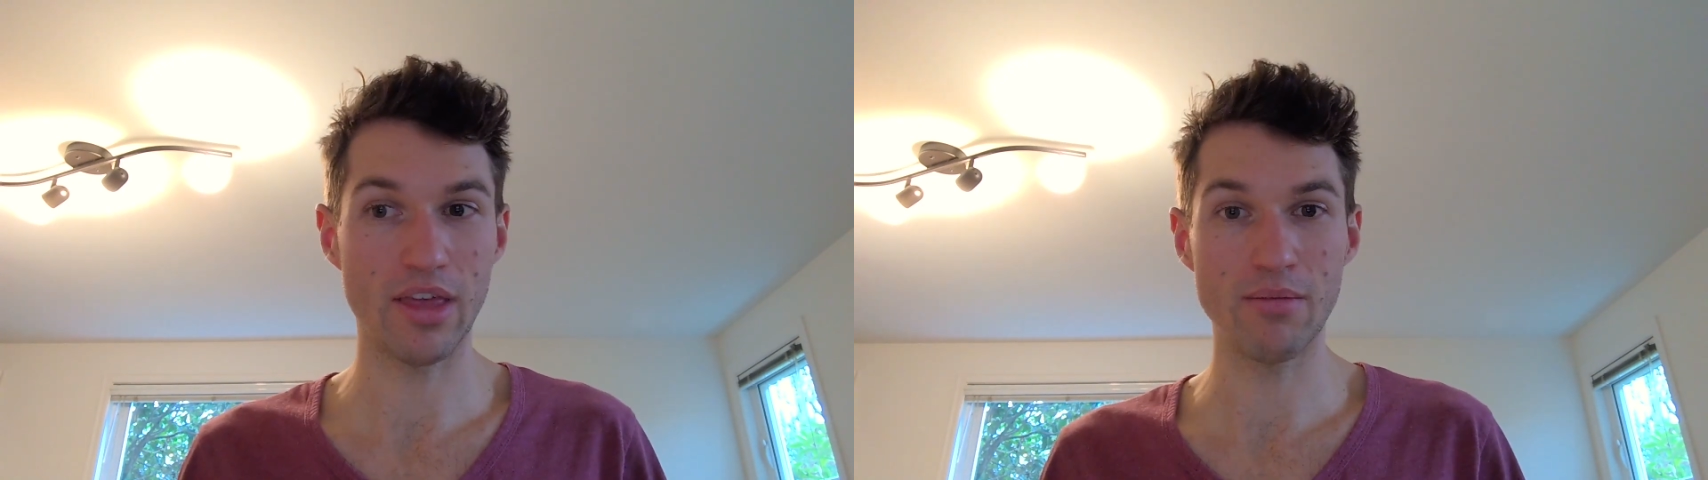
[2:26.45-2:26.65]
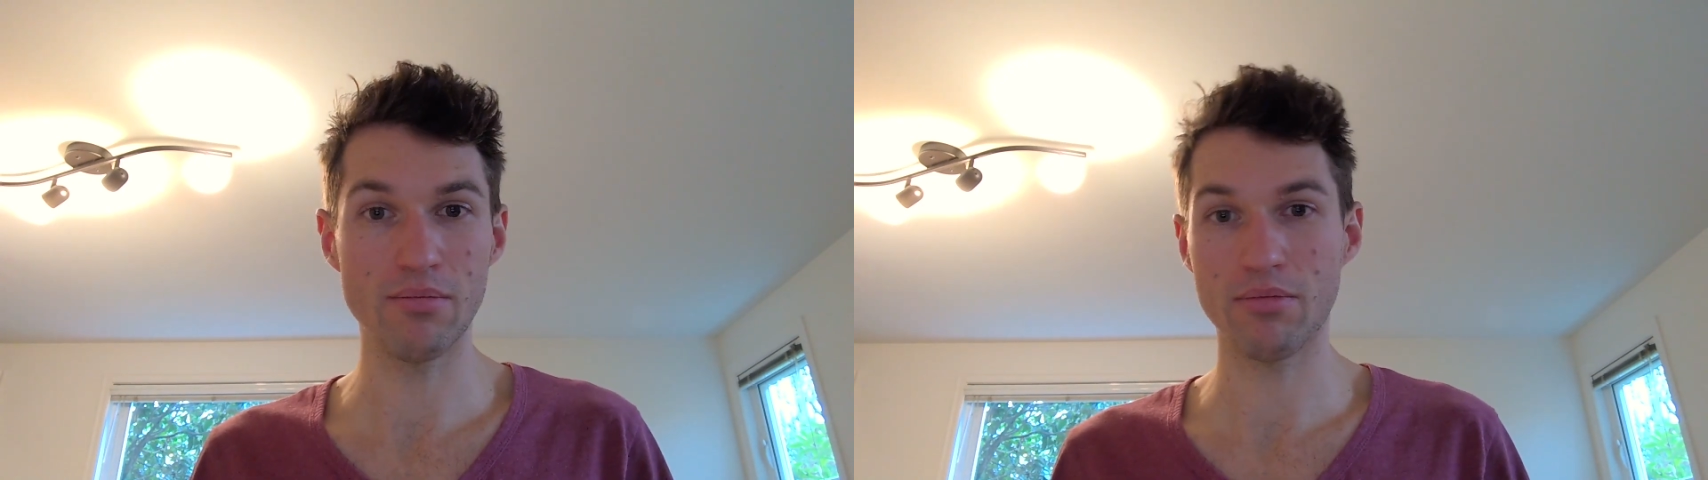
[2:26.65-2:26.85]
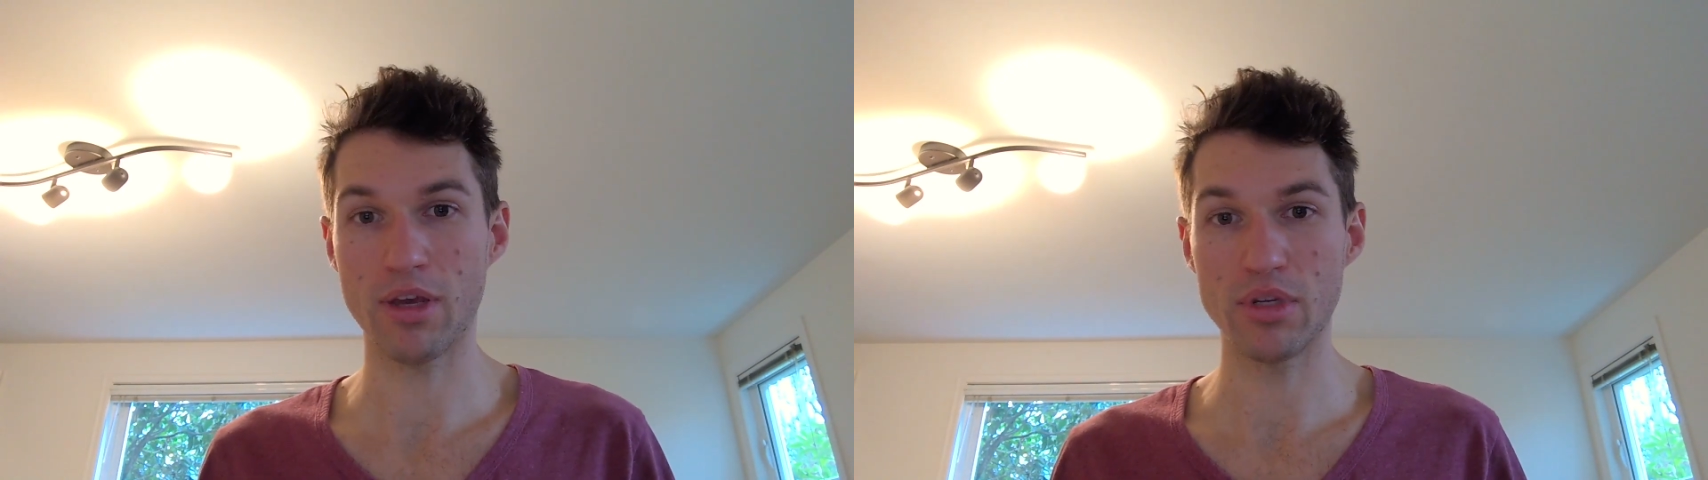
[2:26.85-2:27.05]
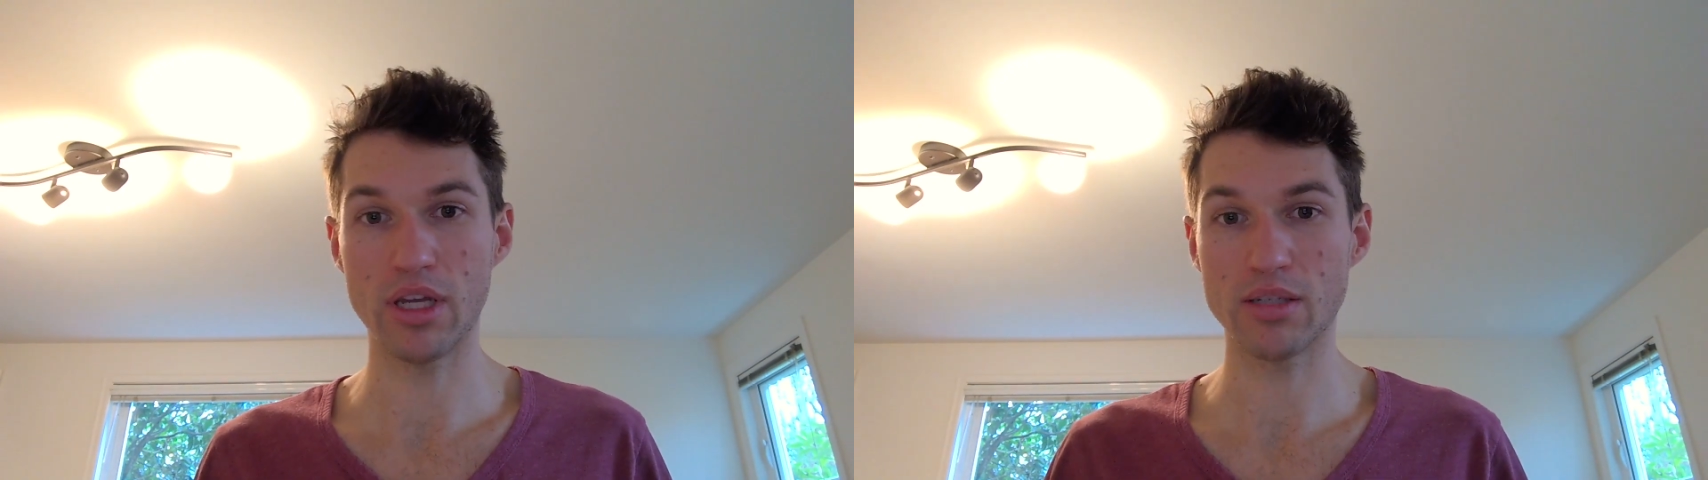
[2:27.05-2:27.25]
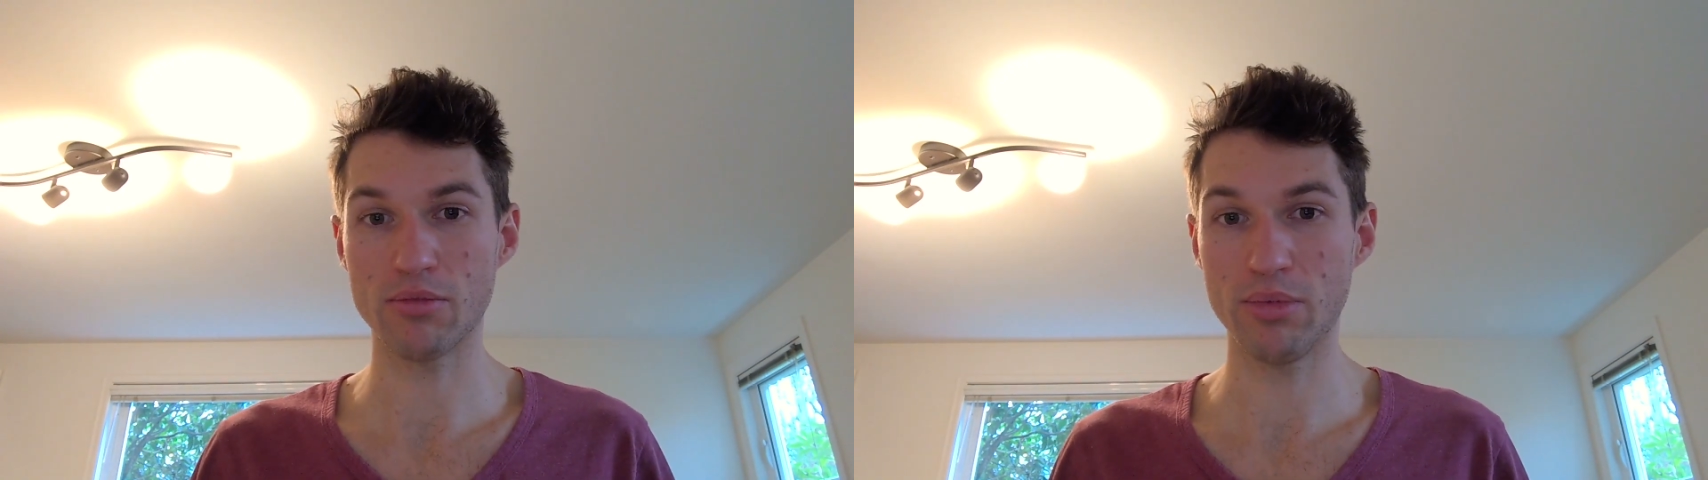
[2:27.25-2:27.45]
theme, maybe
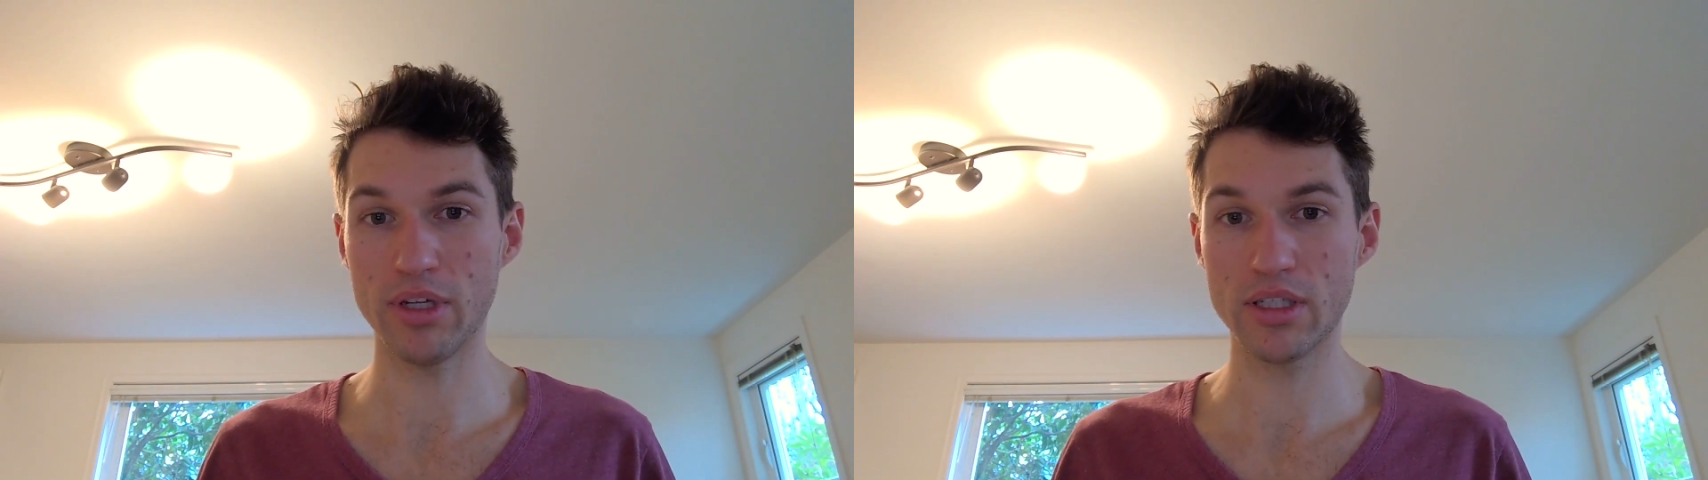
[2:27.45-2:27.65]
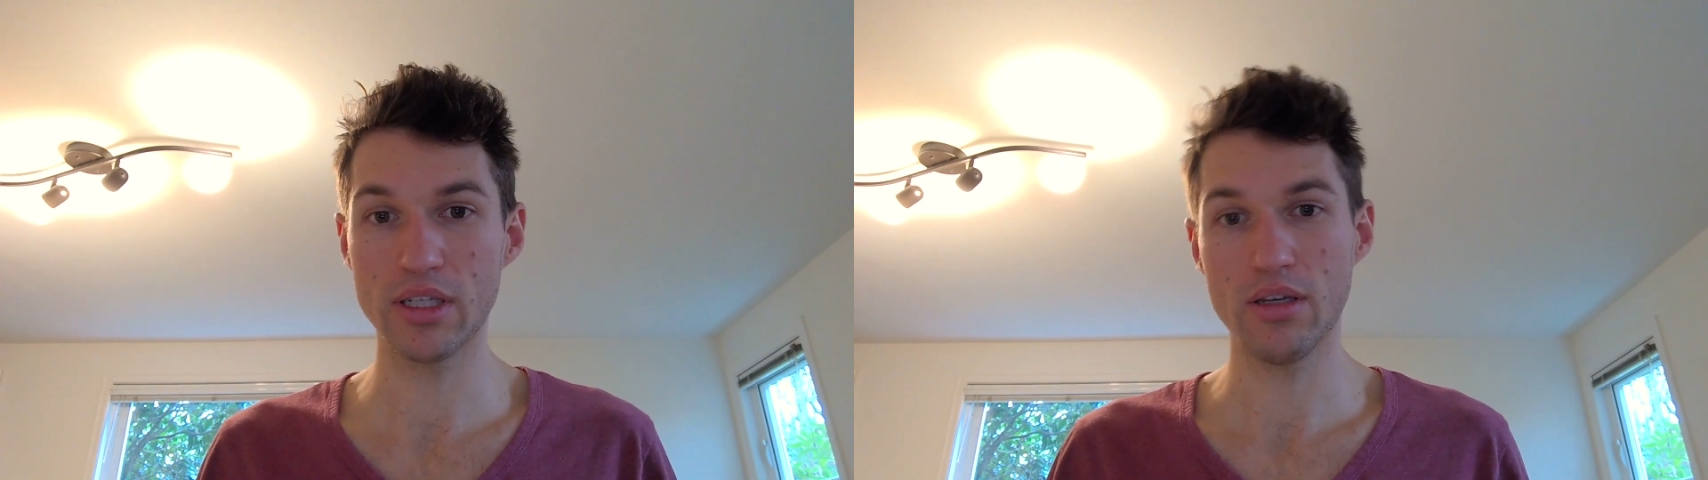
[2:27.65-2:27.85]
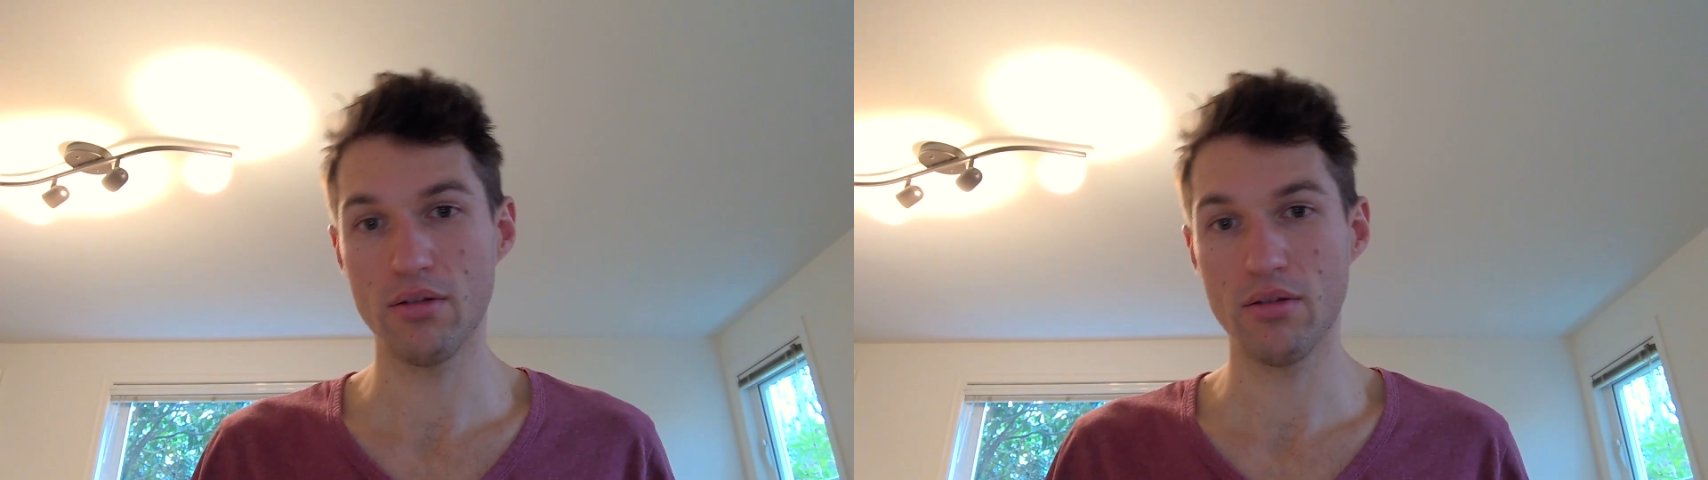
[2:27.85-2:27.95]
take some splits,